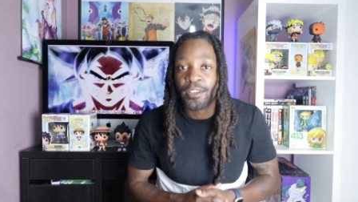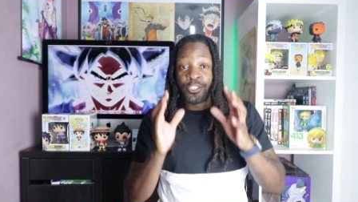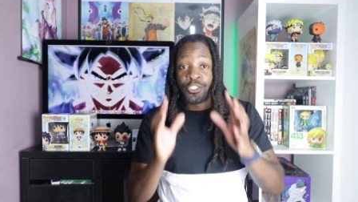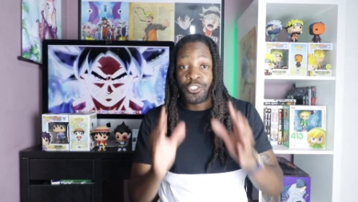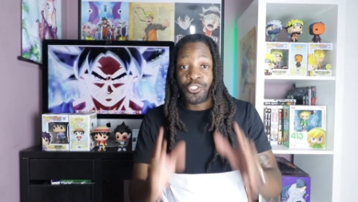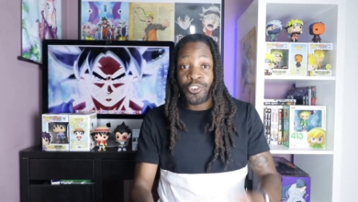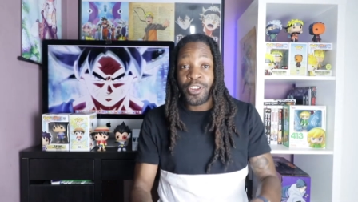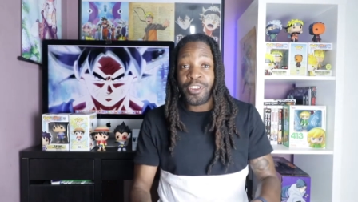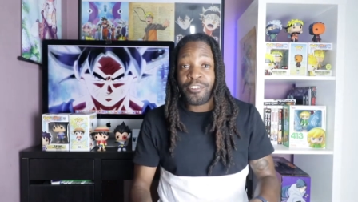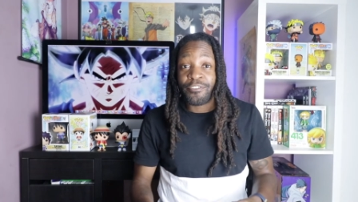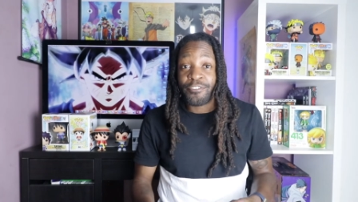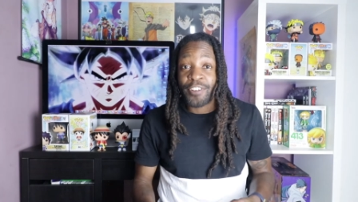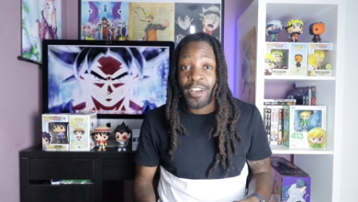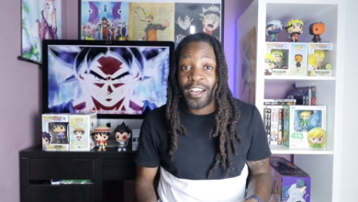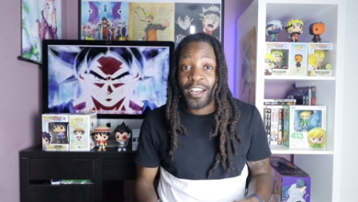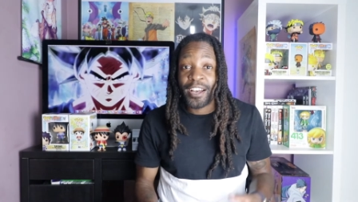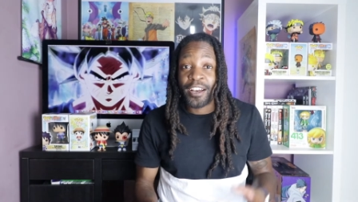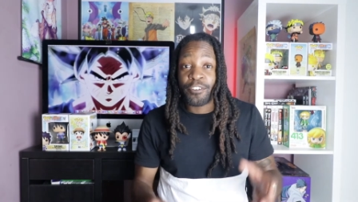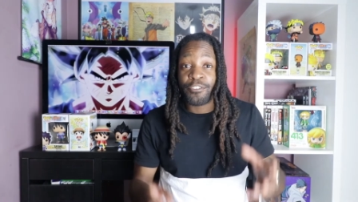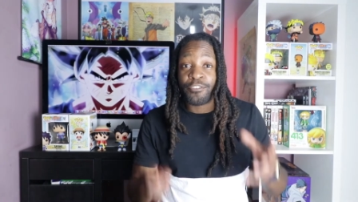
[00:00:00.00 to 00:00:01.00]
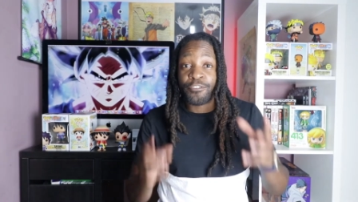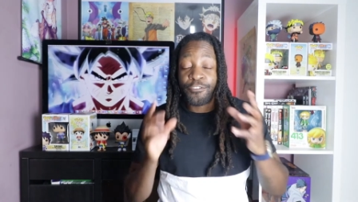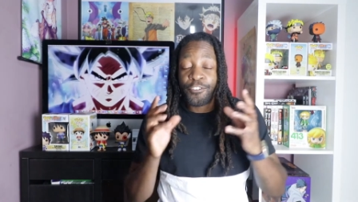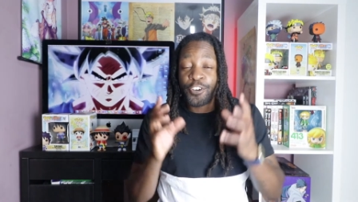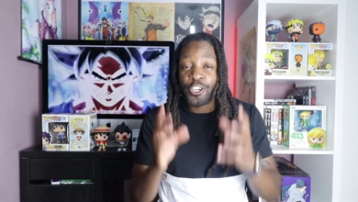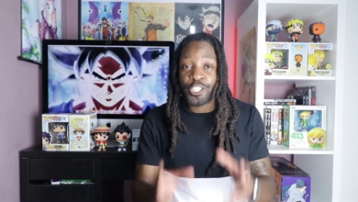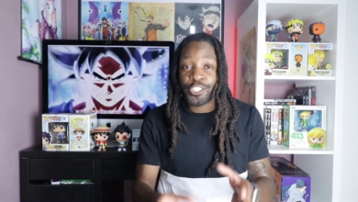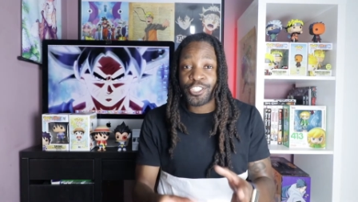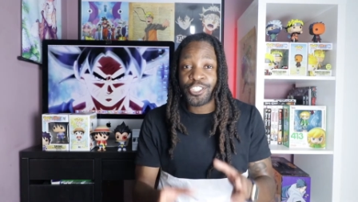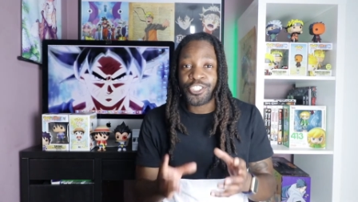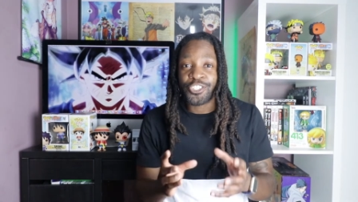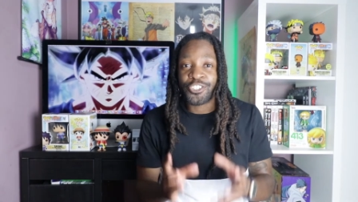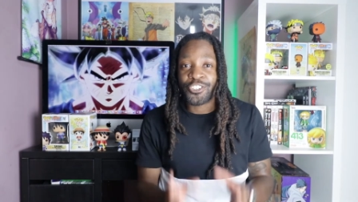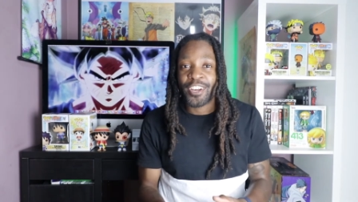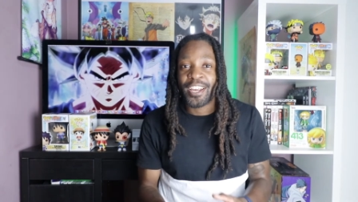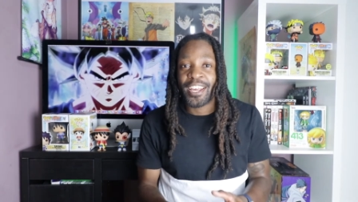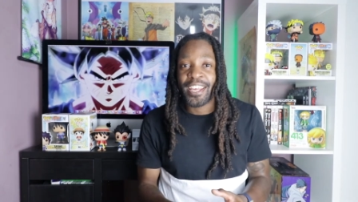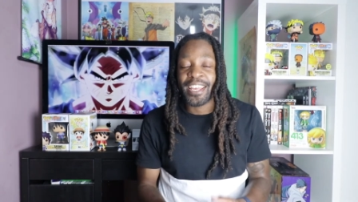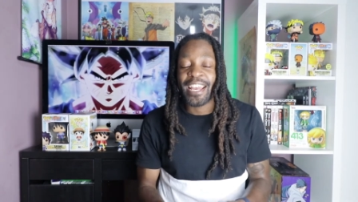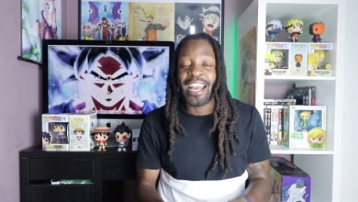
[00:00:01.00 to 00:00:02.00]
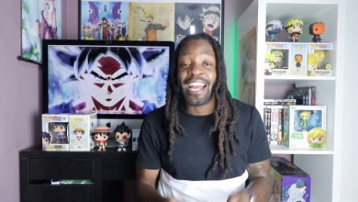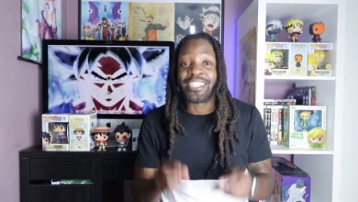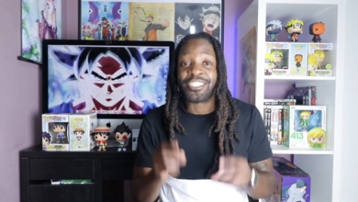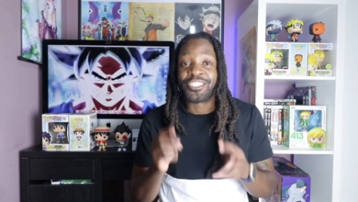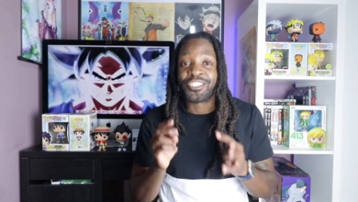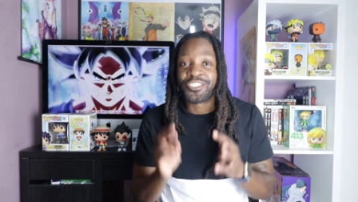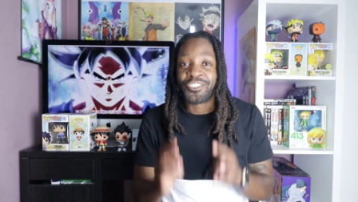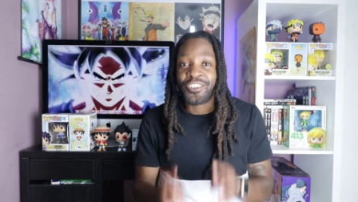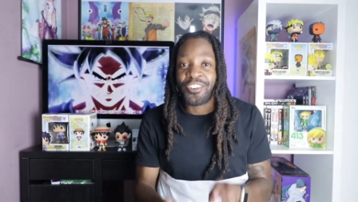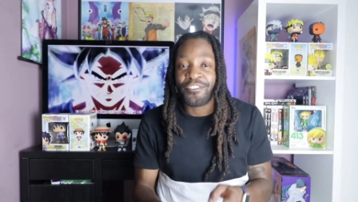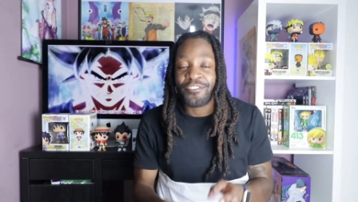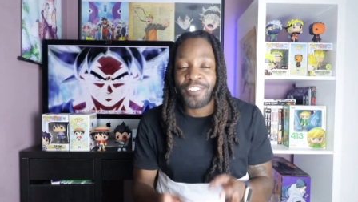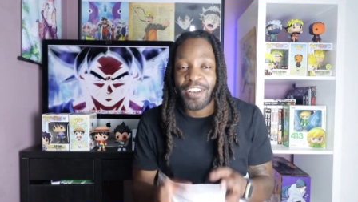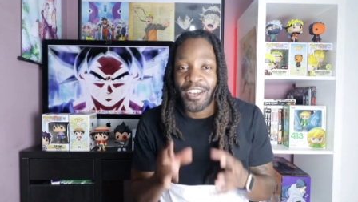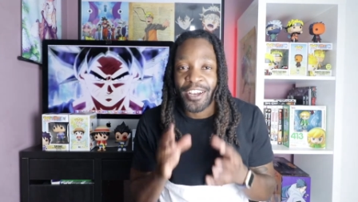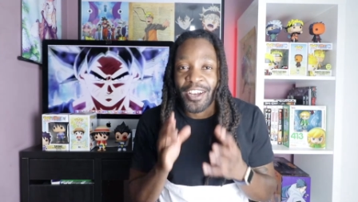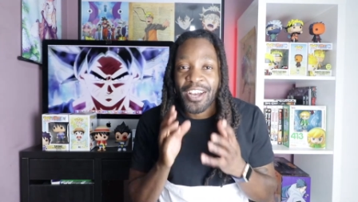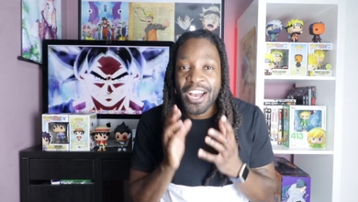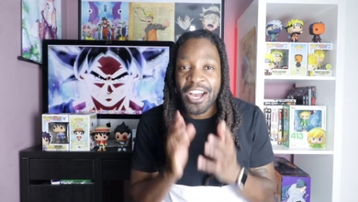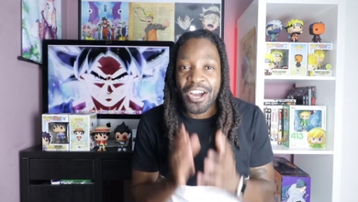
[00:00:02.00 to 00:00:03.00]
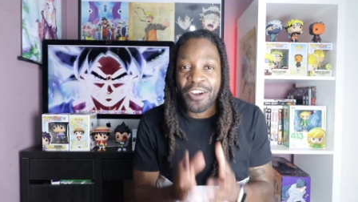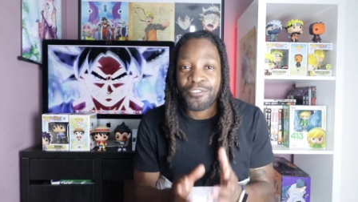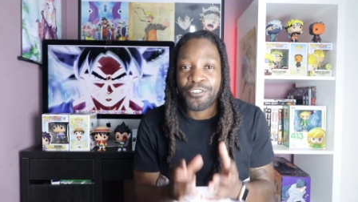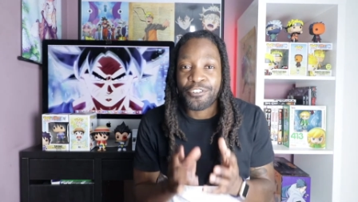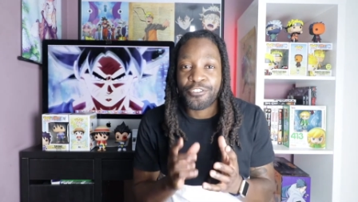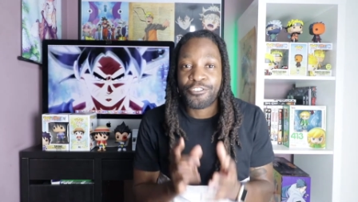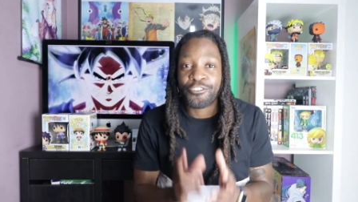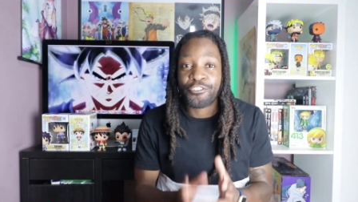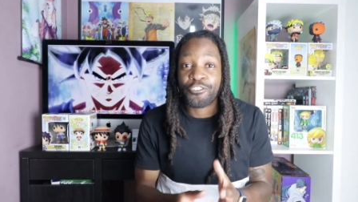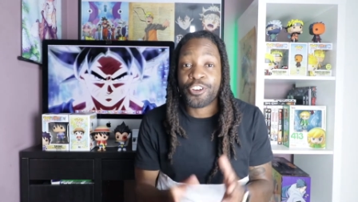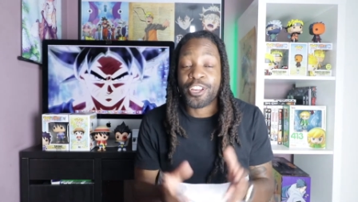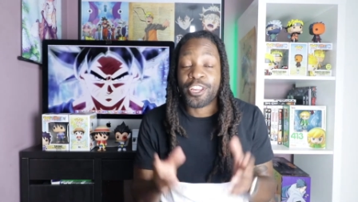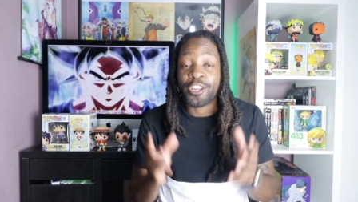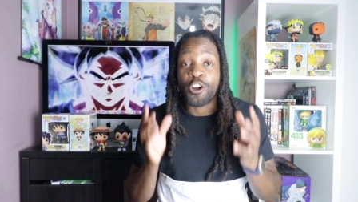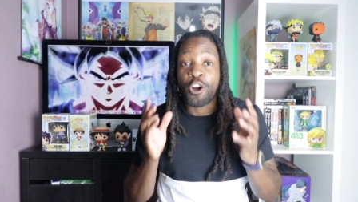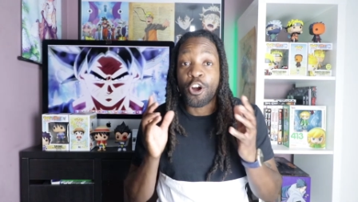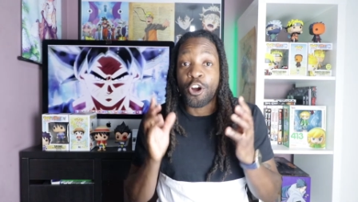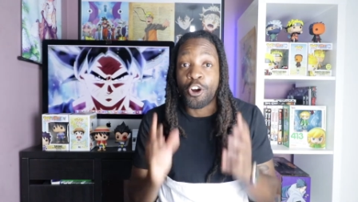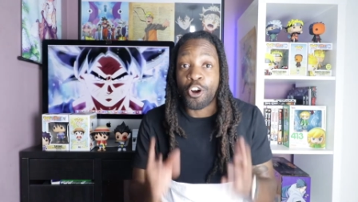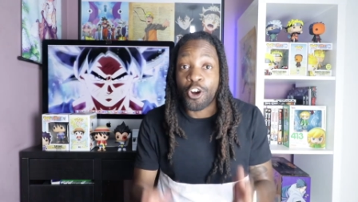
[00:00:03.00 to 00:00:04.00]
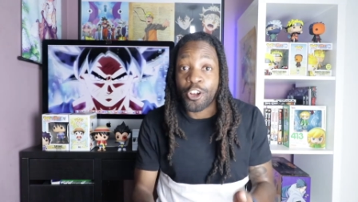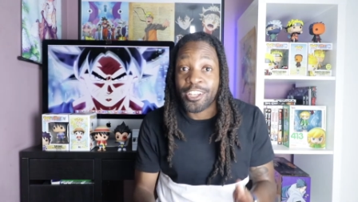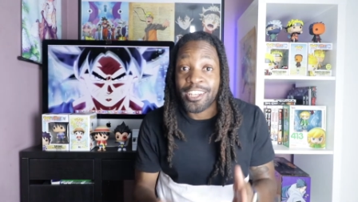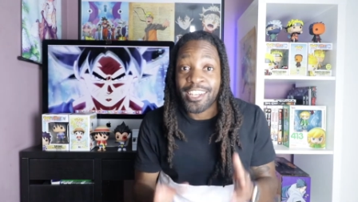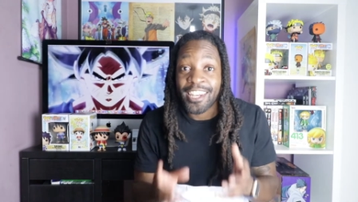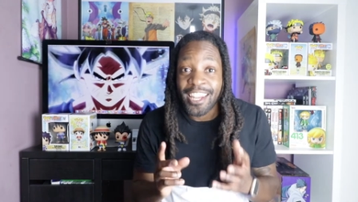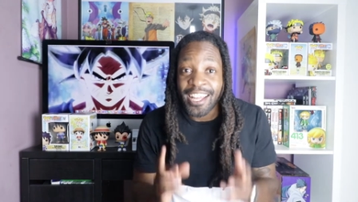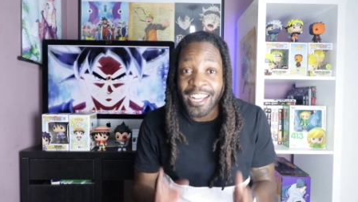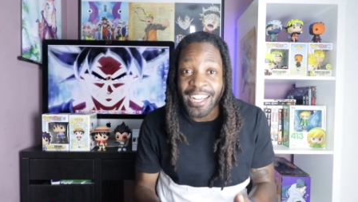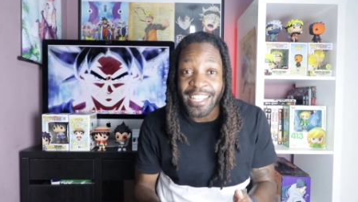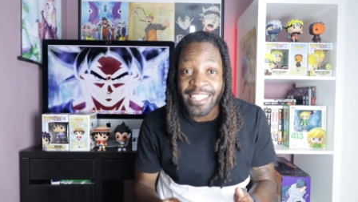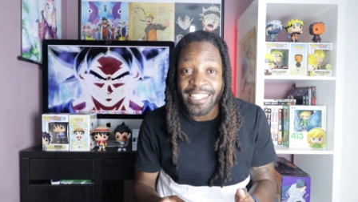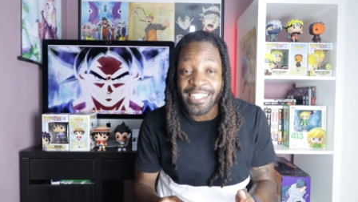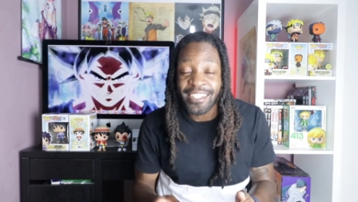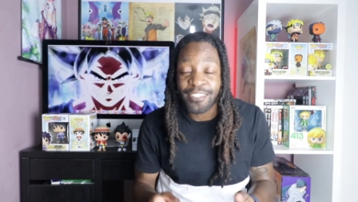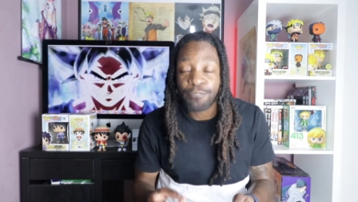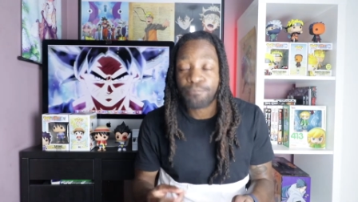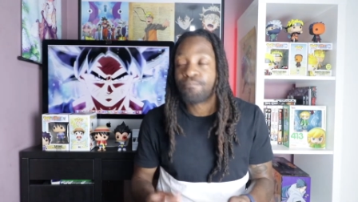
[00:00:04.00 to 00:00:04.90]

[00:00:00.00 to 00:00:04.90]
Street Fighter First Strike and Street Fighter Alpha 3 online.